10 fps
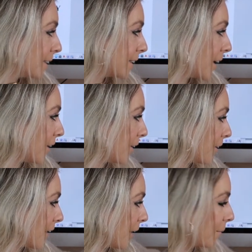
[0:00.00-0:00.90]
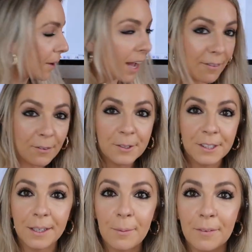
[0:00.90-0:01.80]
So I have
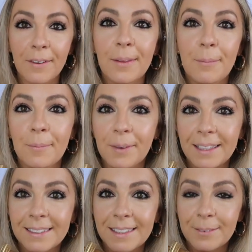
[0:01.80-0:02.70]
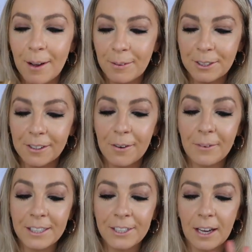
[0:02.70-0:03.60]
ordered a couple of other pumpkins as well, which I can't
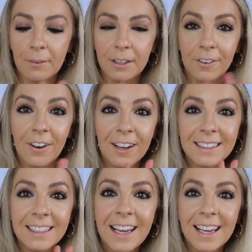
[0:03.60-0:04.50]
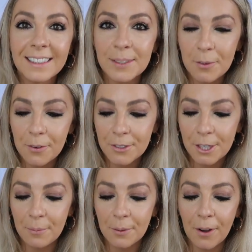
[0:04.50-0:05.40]
wait to share with you guys, and some more
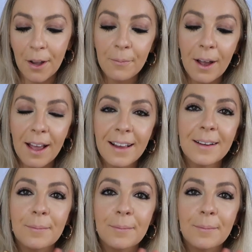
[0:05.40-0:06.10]
autumnal homeware.